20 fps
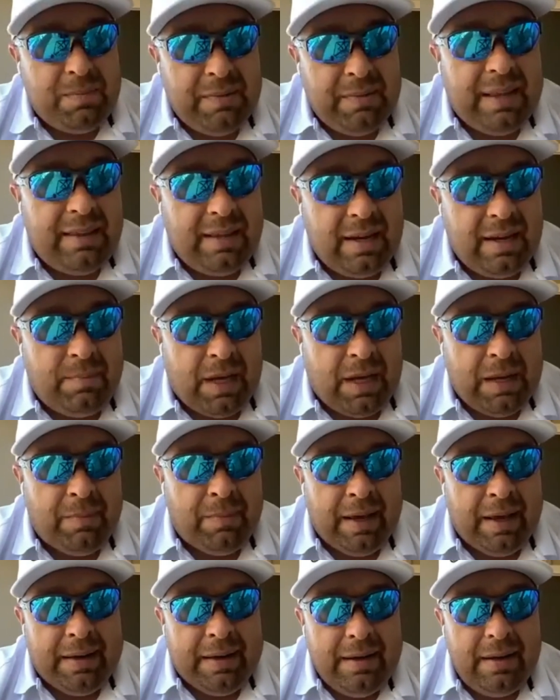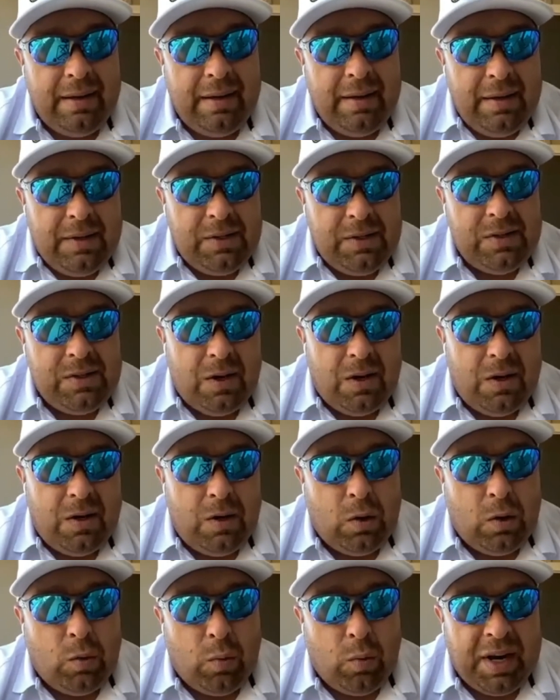method in my mind.
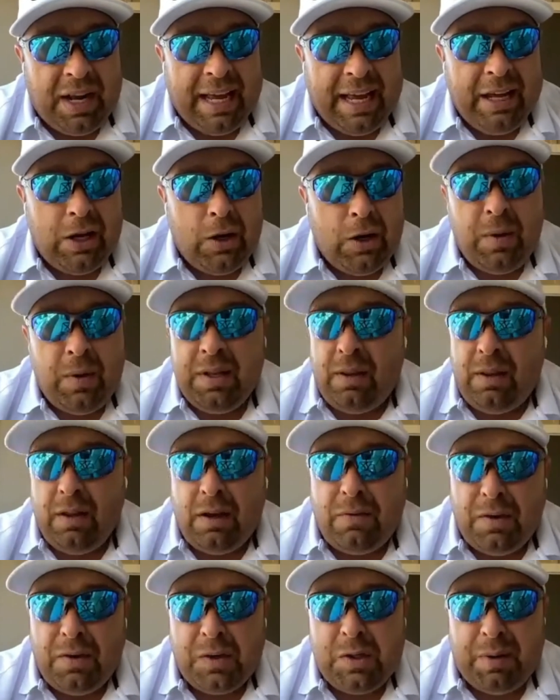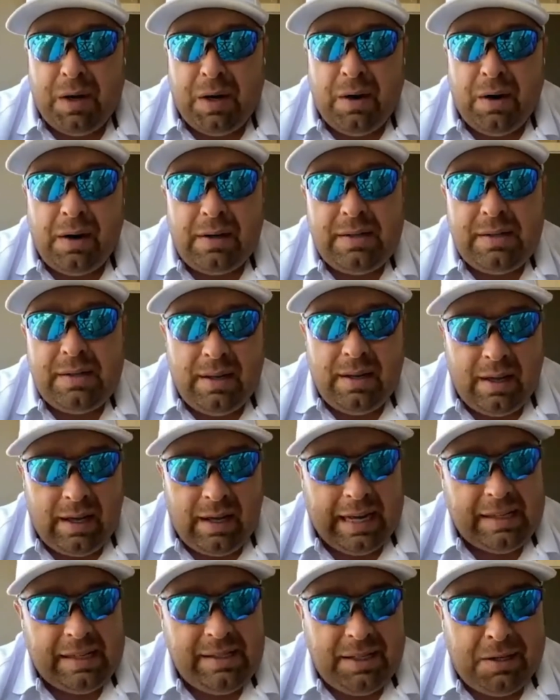So when I go and look for Sparks,
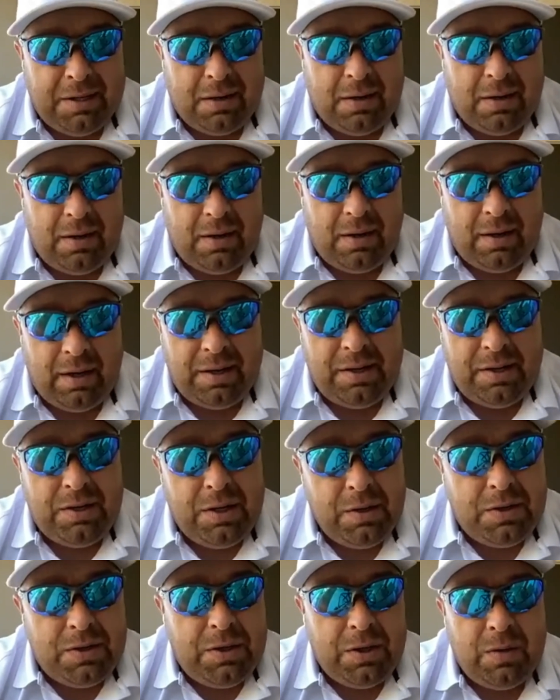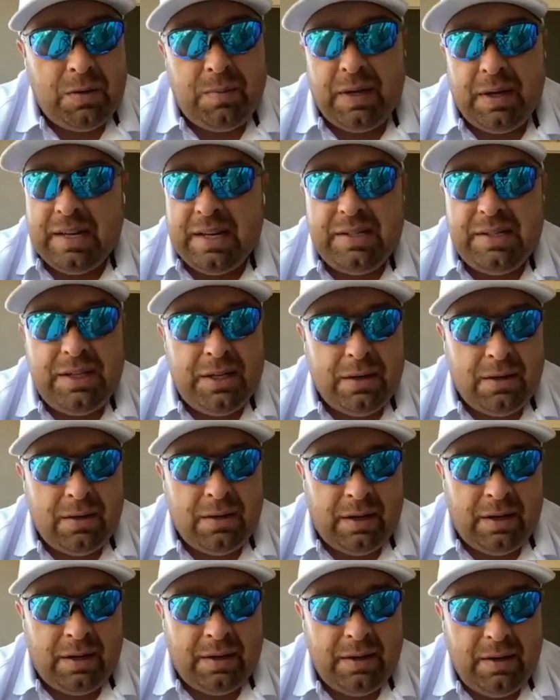I see her on YouTube. I see her
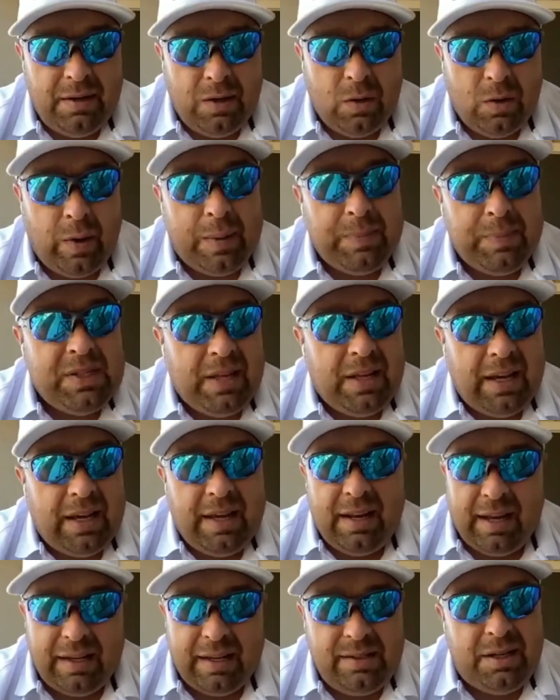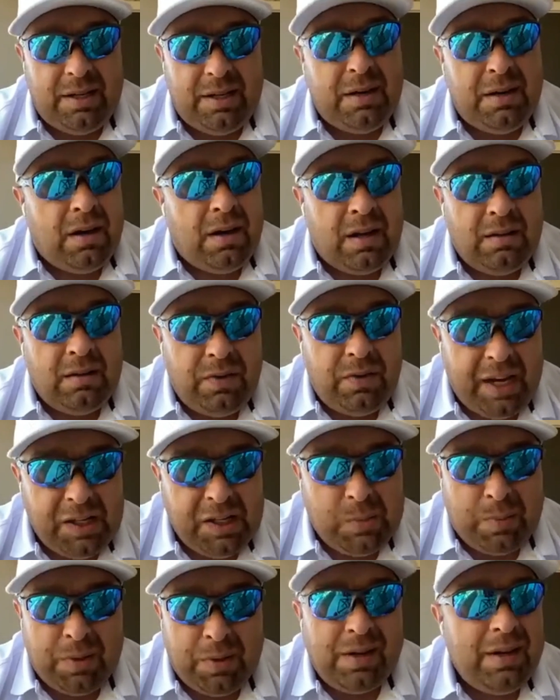on a website. I see her on
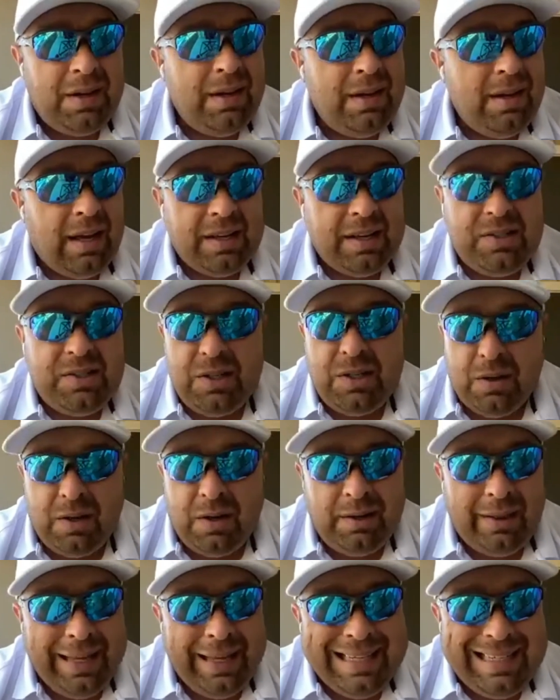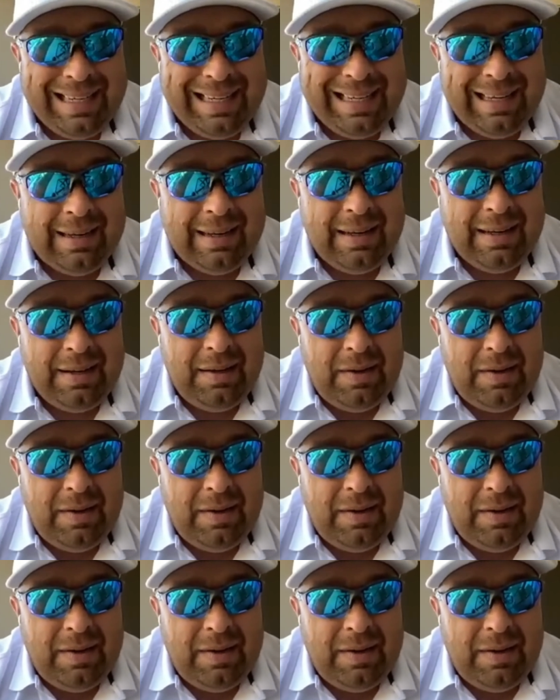Facebook. I see her on LinkedIn.